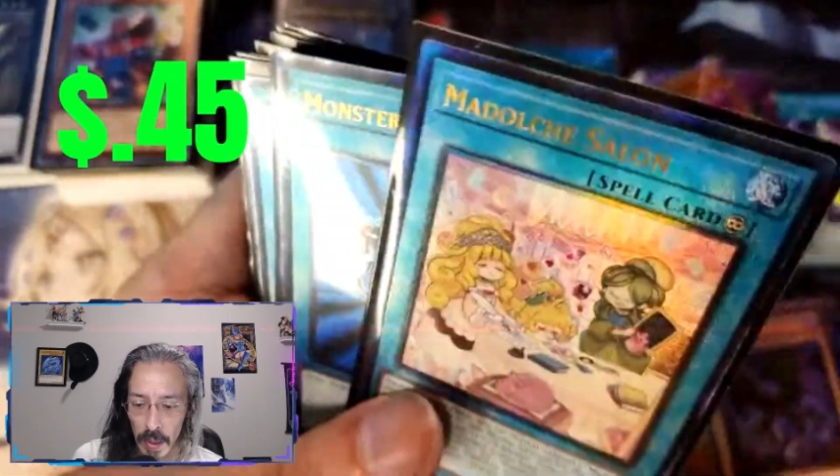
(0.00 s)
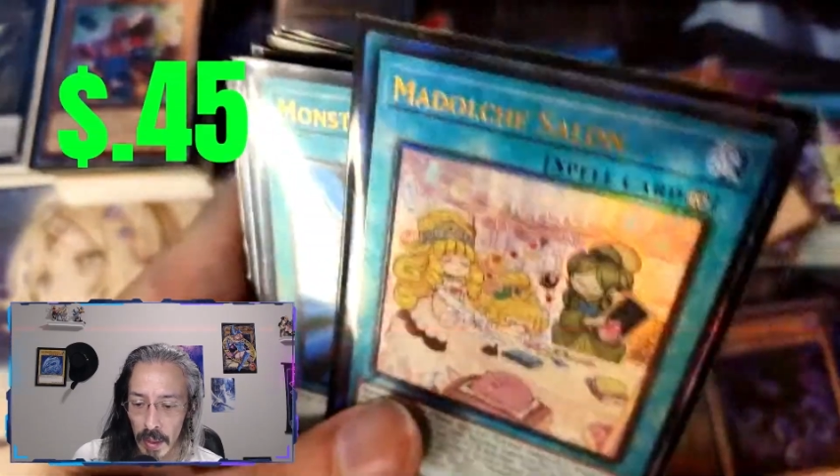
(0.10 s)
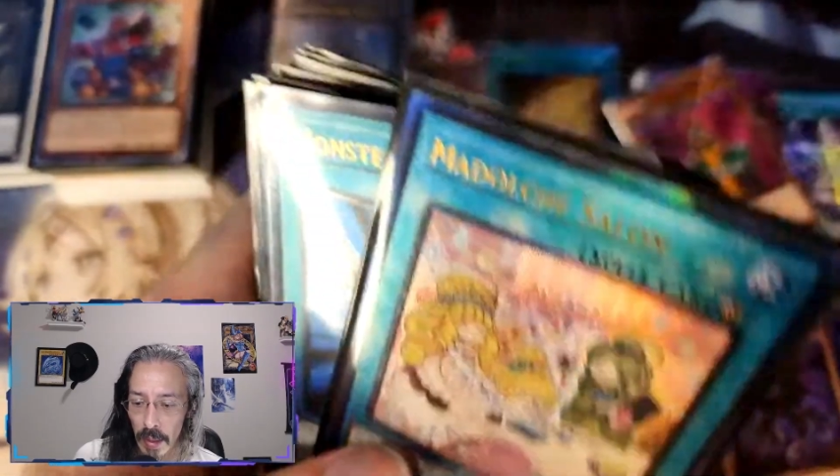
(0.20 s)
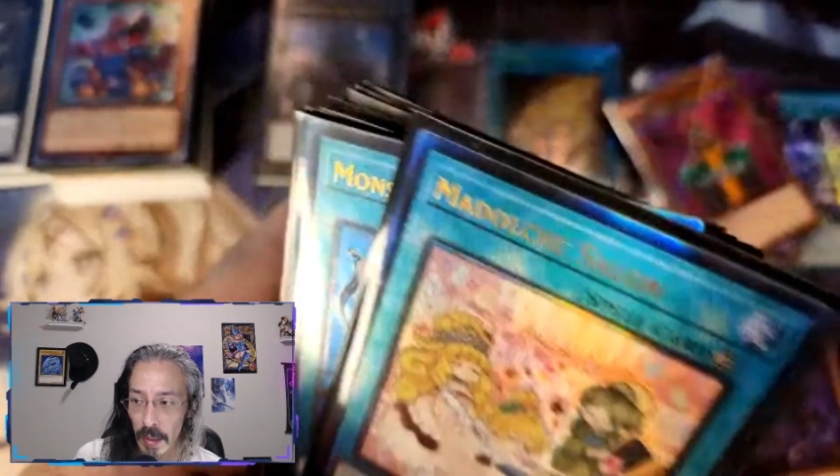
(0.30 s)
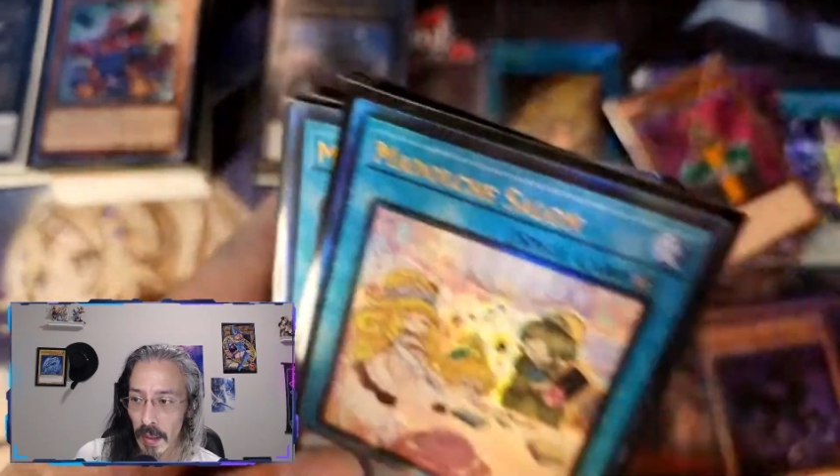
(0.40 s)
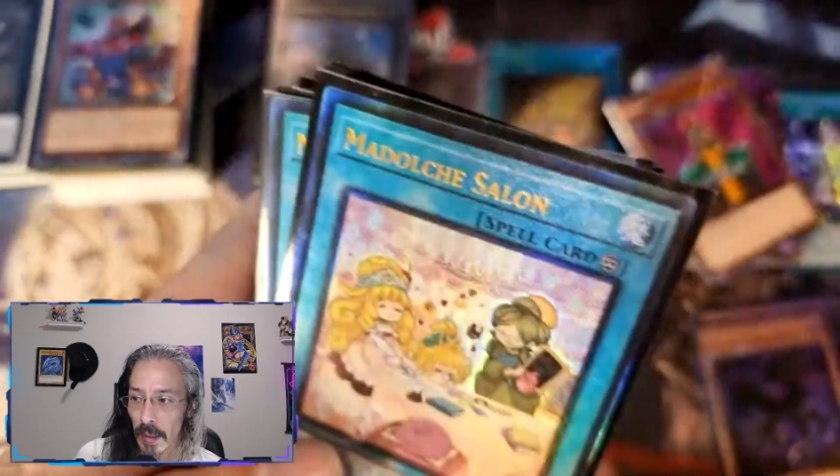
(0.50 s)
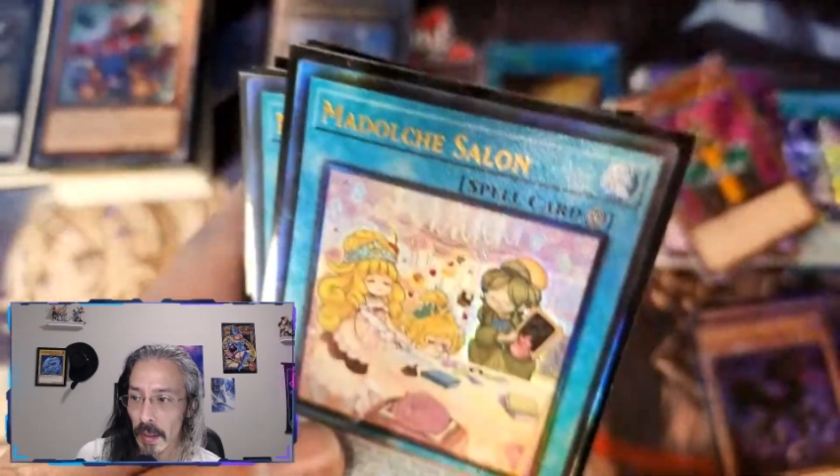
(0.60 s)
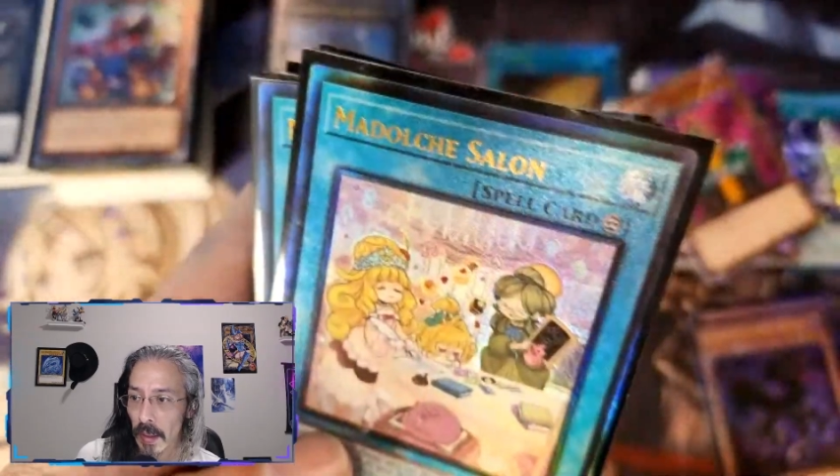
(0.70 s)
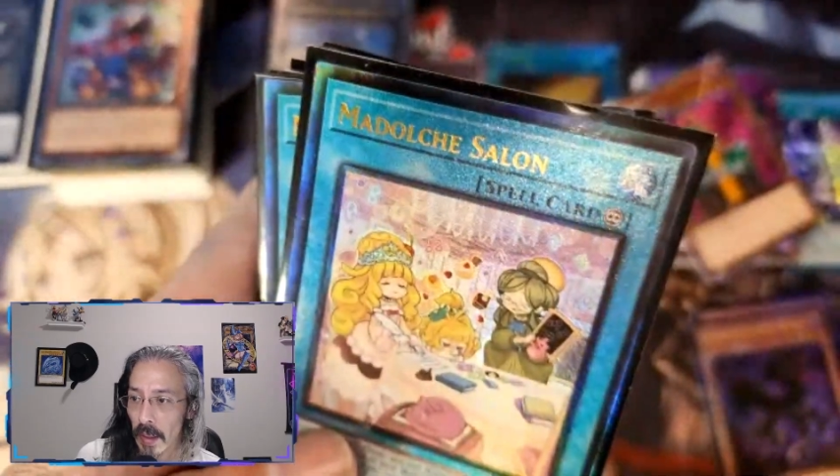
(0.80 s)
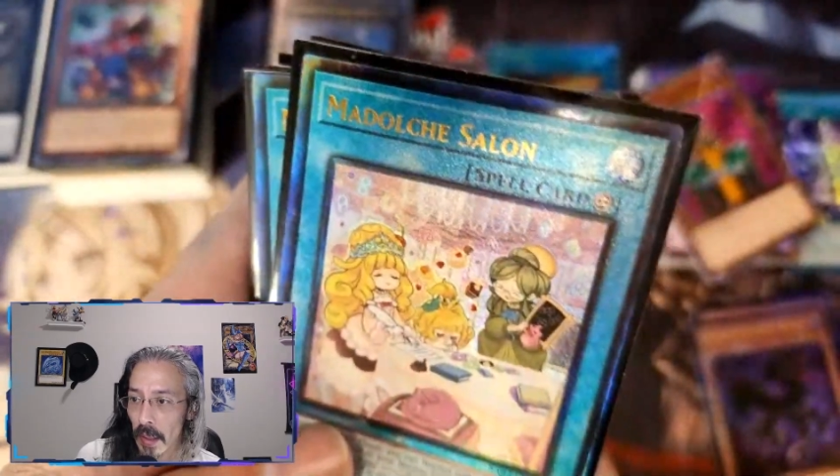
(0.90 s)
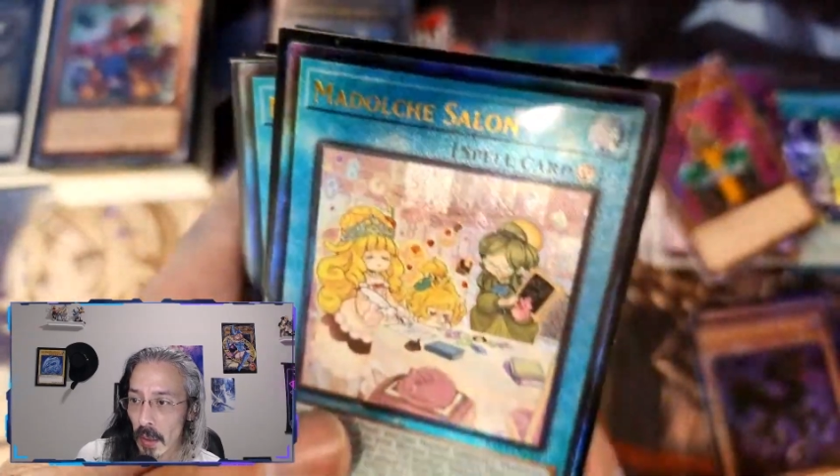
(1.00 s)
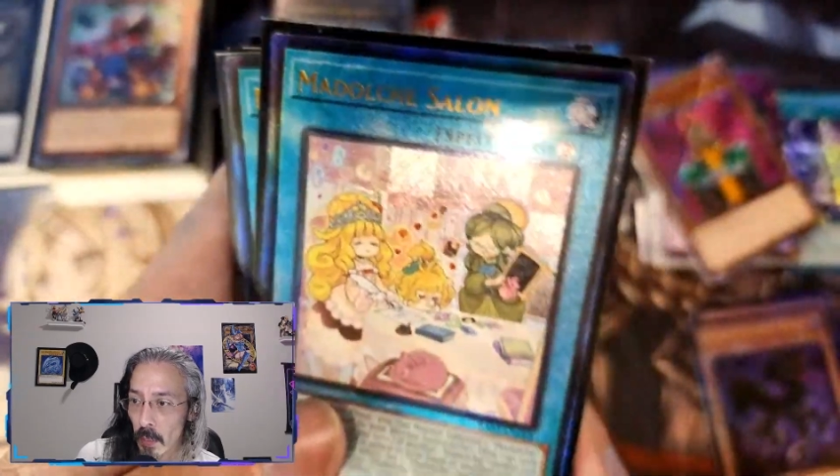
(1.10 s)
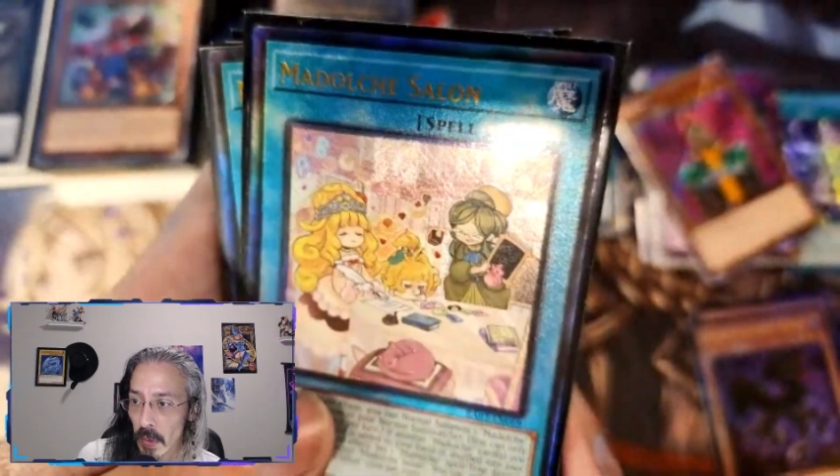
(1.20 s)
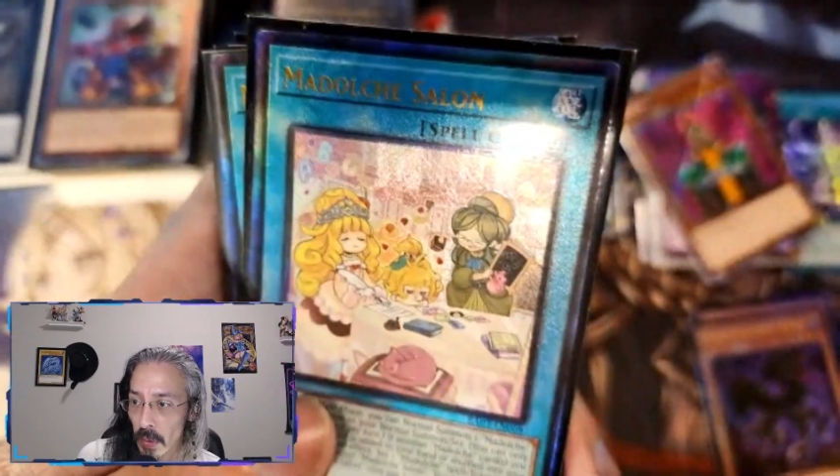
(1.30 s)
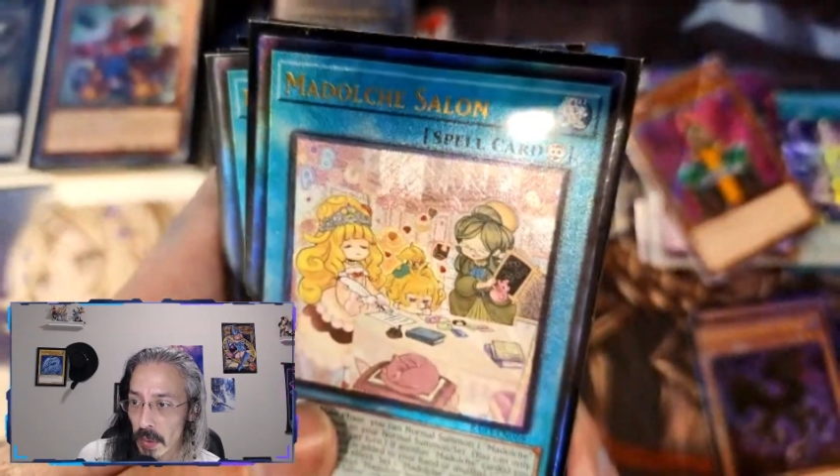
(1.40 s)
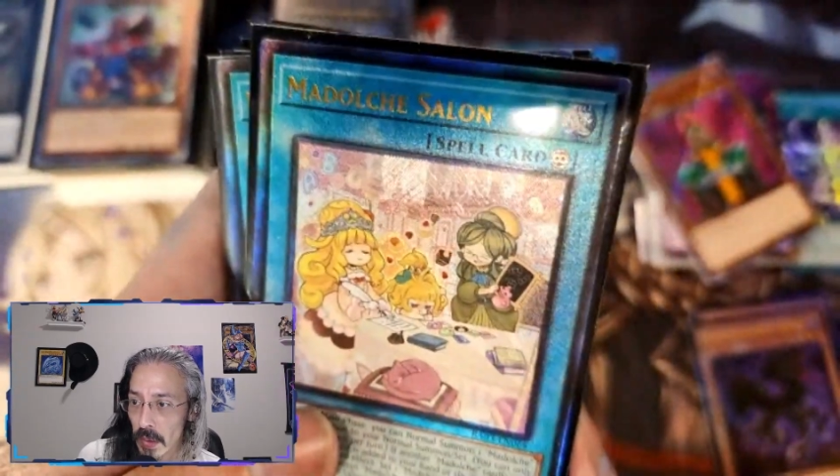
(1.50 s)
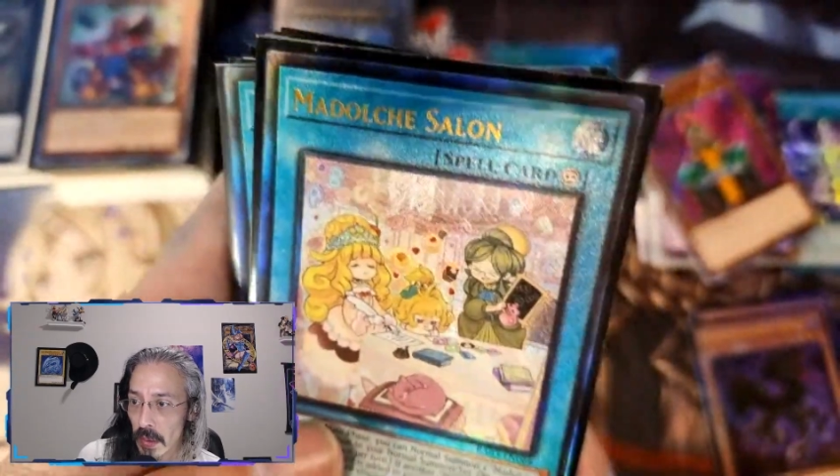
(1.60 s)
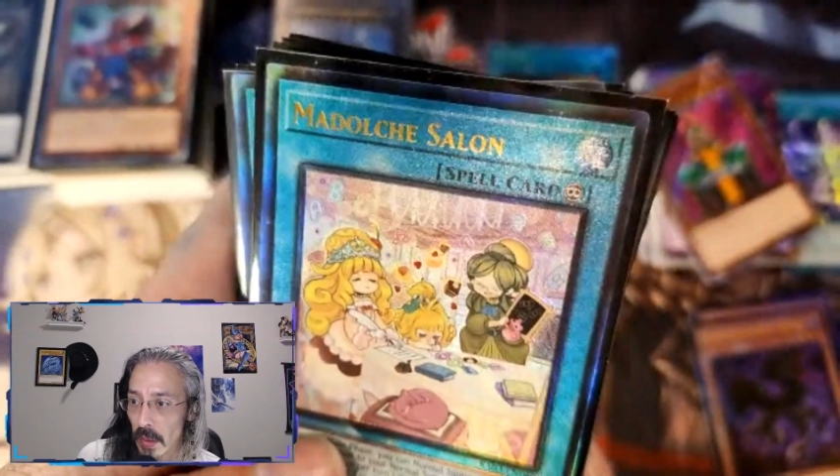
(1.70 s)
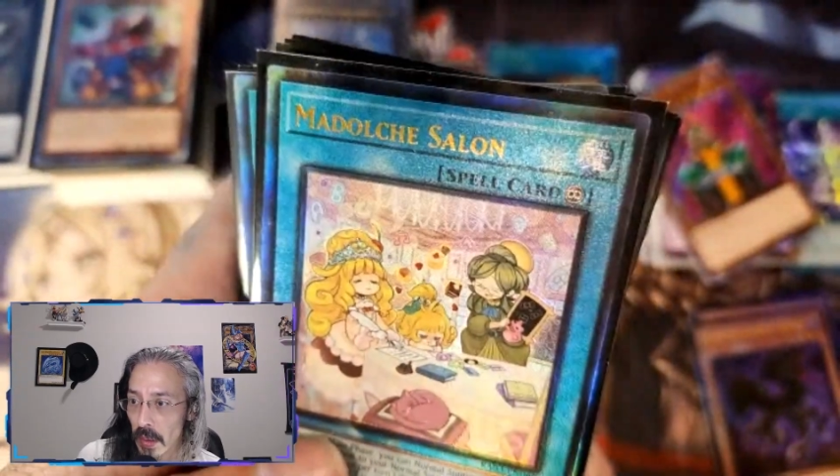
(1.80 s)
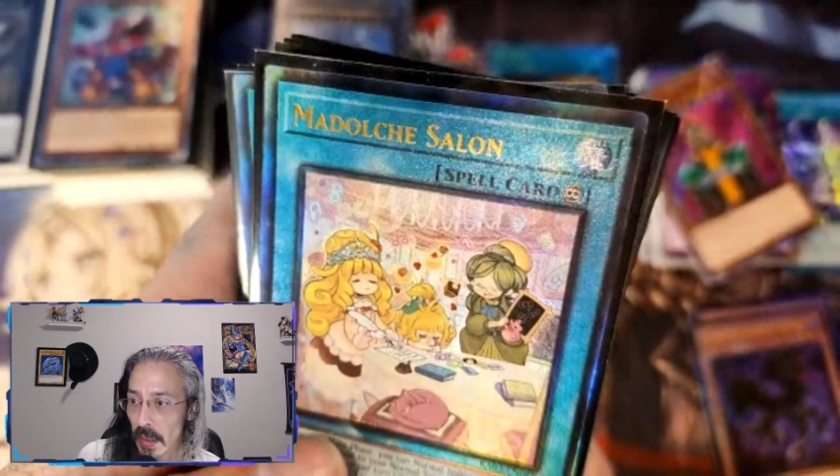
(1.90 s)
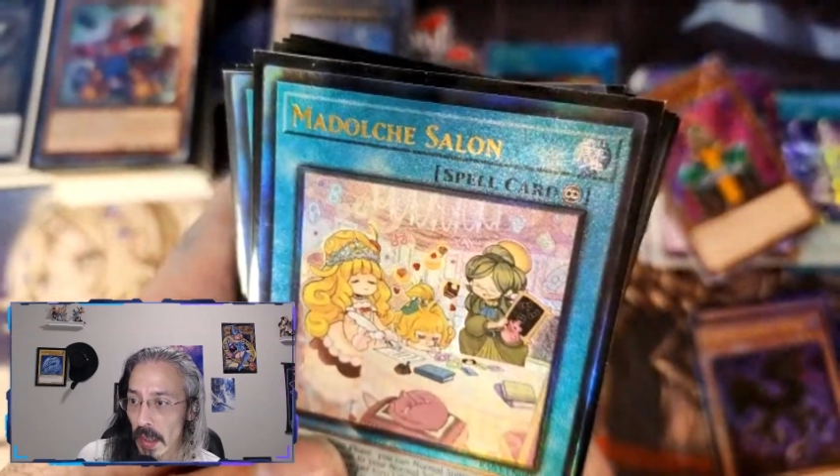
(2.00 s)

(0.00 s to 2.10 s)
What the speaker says: Haha, Madolce Salon.